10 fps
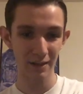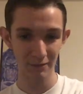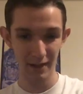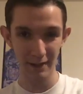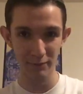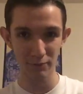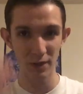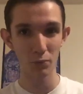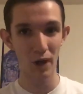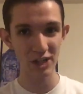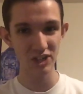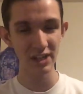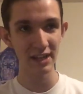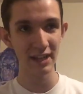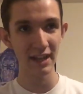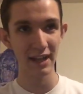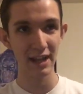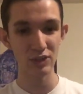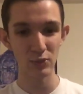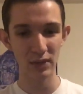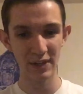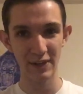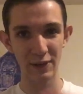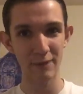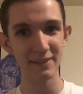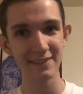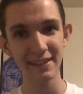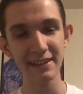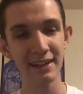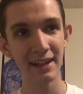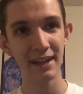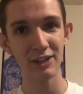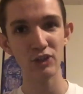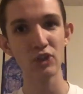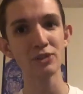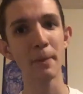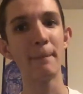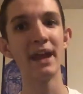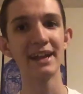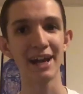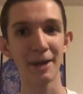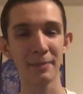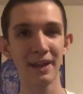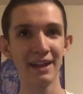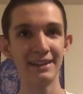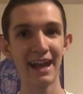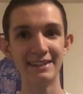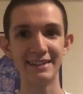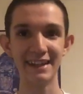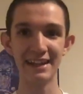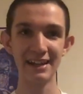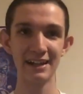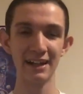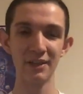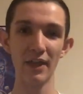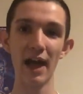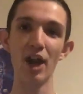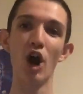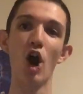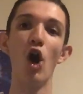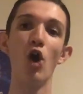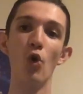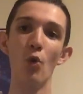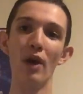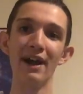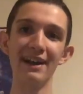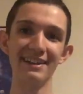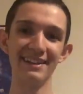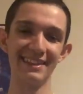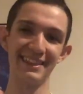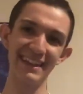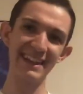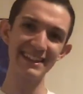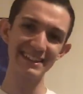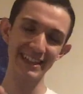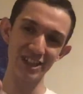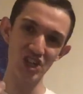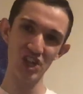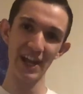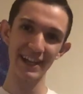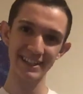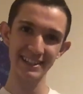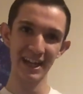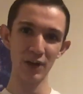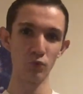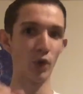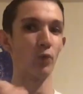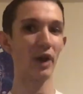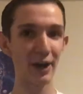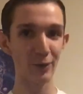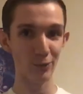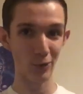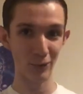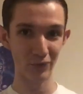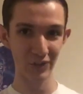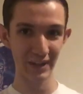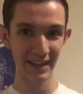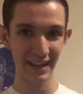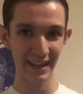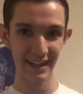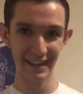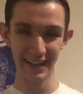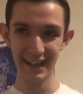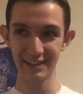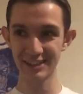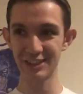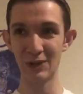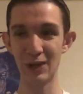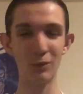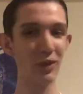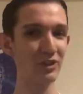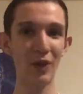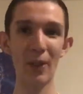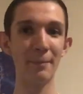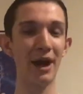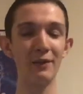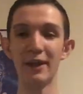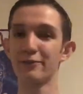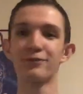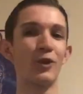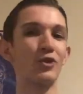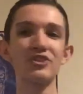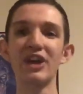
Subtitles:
like rewatch it, and you hear everything, you start to pick up the idea that, oh, these chicks were werewolves. So it wasn't all about like first